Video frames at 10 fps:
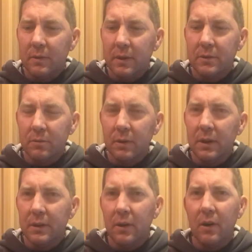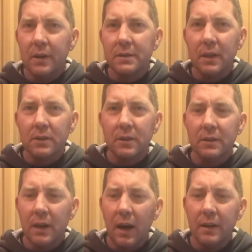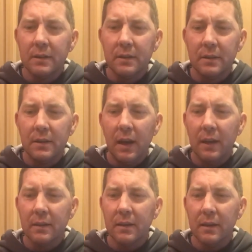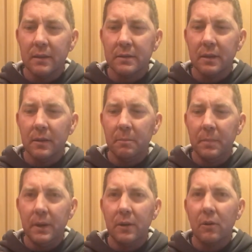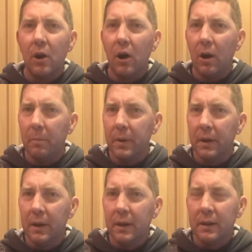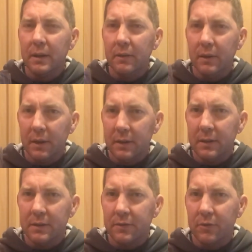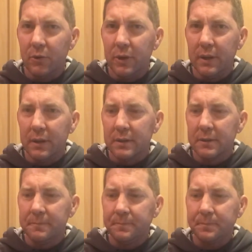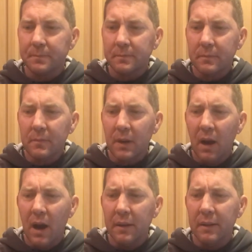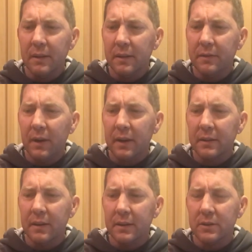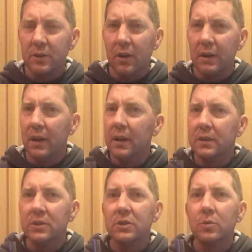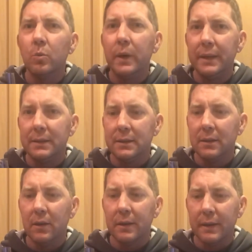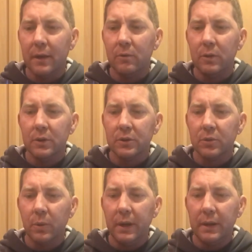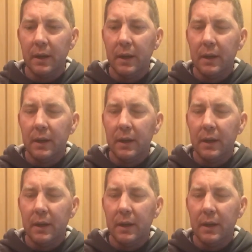It's really nice actually. It's hard to detect that it's a beer hop giving it this fruitiness, other than the fact that it's not sweet, like that real sweet.